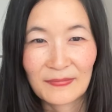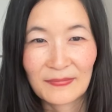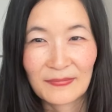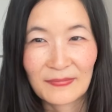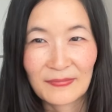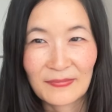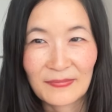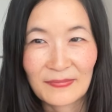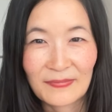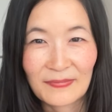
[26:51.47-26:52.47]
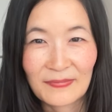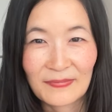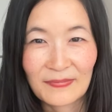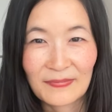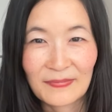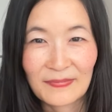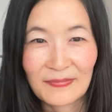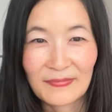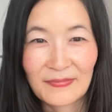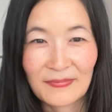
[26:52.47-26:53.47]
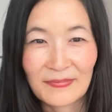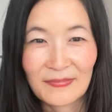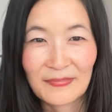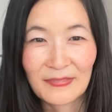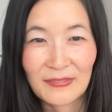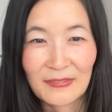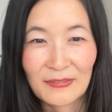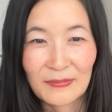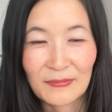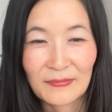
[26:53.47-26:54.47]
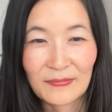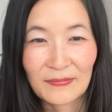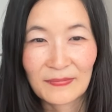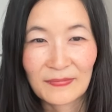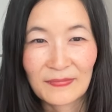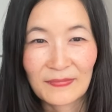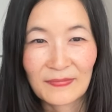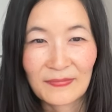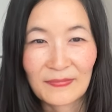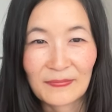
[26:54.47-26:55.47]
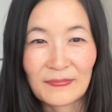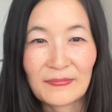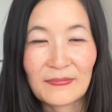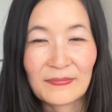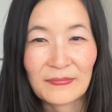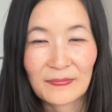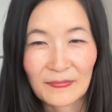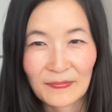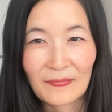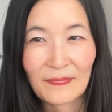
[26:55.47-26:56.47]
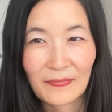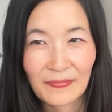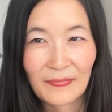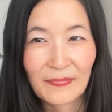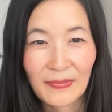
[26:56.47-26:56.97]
[no speech]